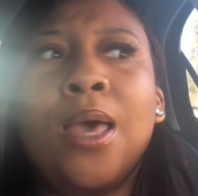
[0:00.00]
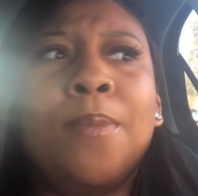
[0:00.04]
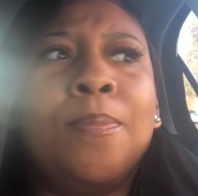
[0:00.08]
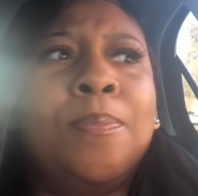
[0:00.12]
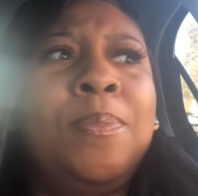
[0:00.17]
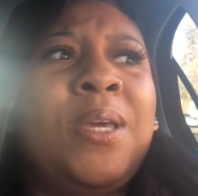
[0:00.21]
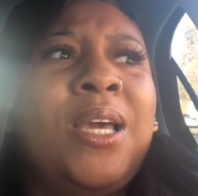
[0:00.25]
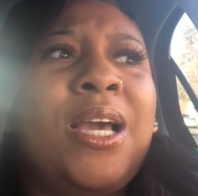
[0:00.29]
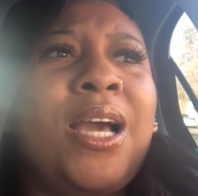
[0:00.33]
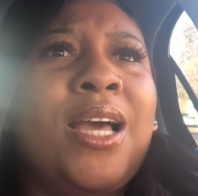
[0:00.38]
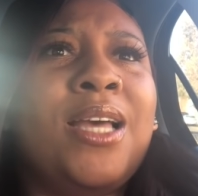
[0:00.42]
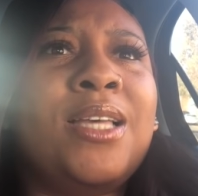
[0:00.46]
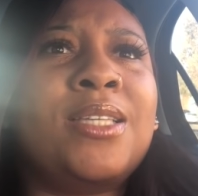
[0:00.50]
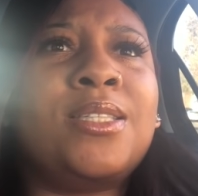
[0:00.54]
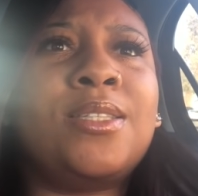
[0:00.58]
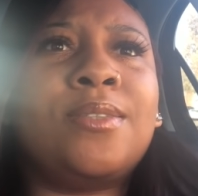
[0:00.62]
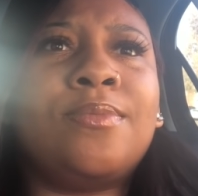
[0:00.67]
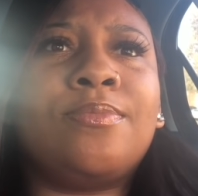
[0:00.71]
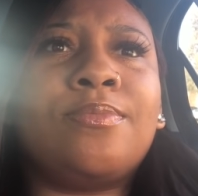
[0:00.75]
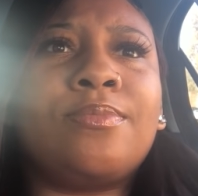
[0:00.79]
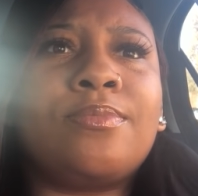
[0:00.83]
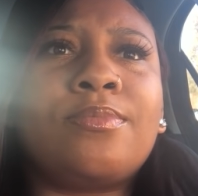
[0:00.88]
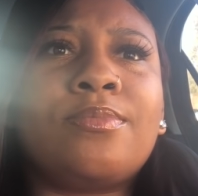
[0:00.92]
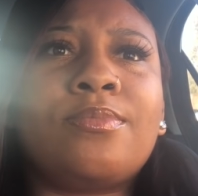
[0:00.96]
Because
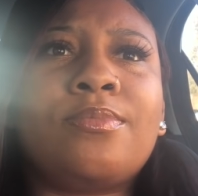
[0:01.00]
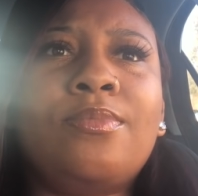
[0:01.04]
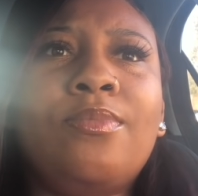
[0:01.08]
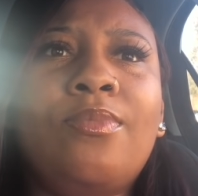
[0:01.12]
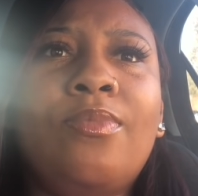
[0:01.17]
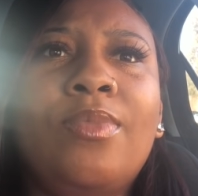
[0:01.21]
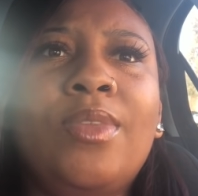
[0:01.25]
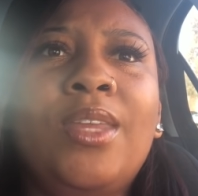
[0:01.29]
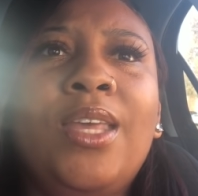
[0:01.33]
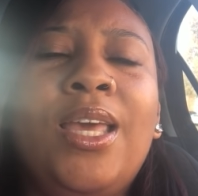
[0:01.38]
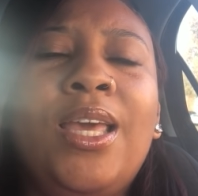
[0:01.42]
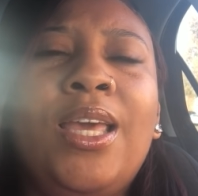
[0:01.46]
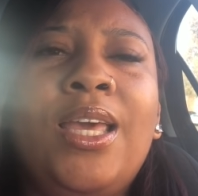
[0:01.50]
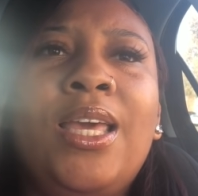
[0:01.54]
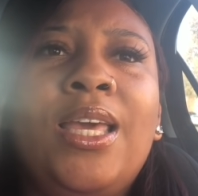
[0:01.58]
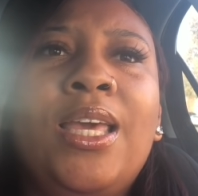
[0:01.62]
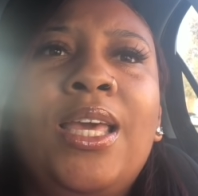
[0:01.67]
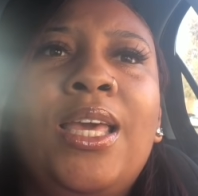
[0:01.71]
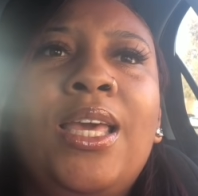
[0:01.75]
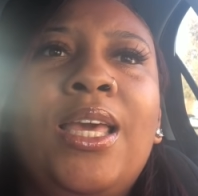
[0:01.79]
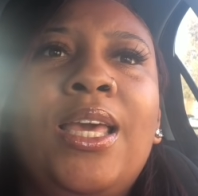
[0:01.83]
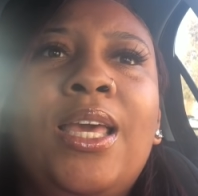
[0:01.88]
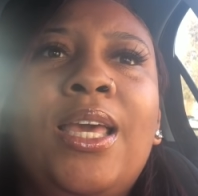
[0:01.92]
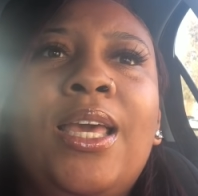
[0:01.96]

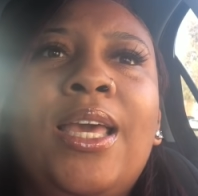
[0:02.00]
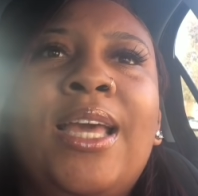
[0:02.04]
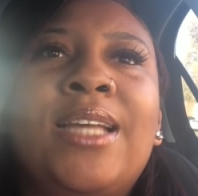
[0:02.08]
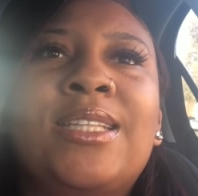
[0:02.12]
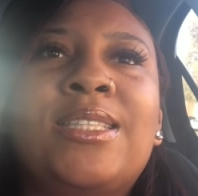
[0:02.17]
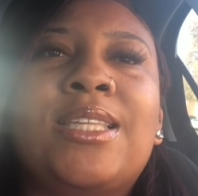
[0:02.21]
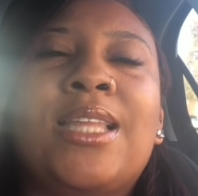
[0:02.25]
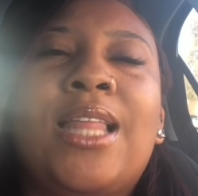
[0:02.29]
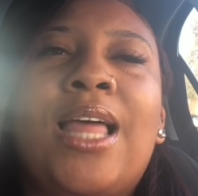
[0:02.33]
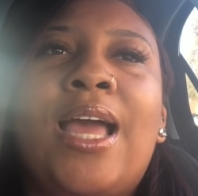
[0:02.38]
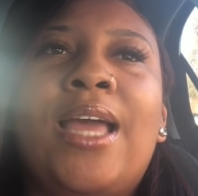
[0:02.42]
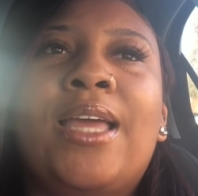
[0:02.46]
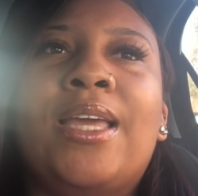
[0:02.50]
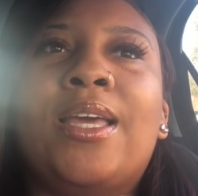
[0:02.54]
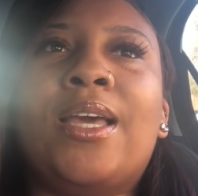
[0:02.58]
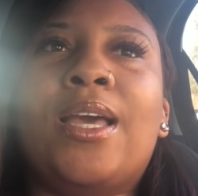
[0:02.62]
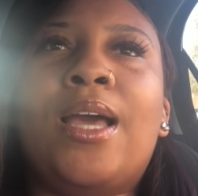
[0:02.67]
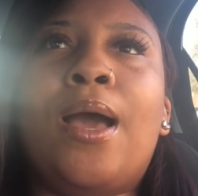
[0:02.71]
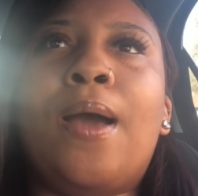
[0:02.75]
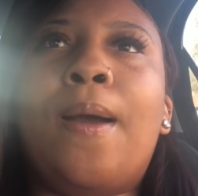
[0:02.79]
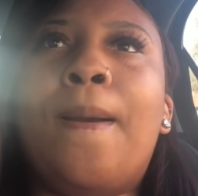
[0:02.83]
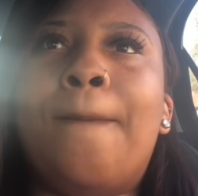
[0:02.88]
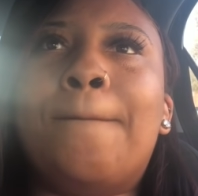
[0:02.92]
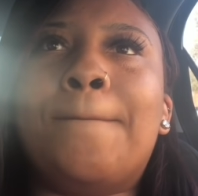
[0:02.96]
it's like
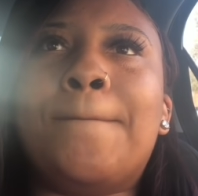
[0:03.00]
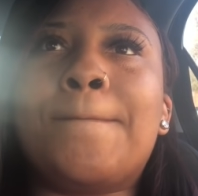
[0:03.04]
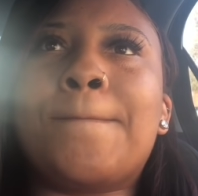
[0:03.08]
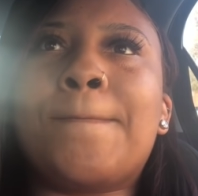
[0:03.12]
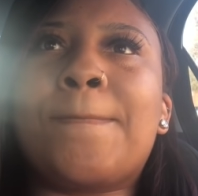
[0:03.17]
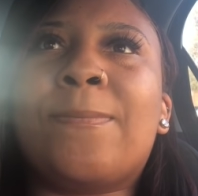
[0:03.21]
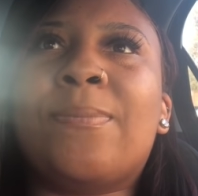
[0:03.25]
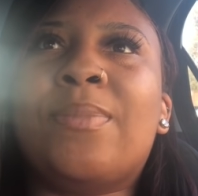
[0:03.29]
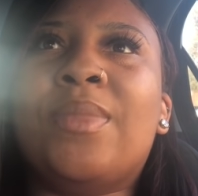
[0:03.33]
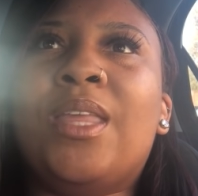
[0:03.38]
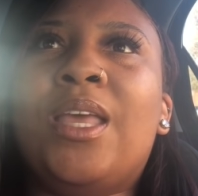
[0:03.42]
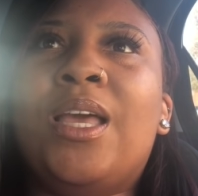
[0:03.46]
um,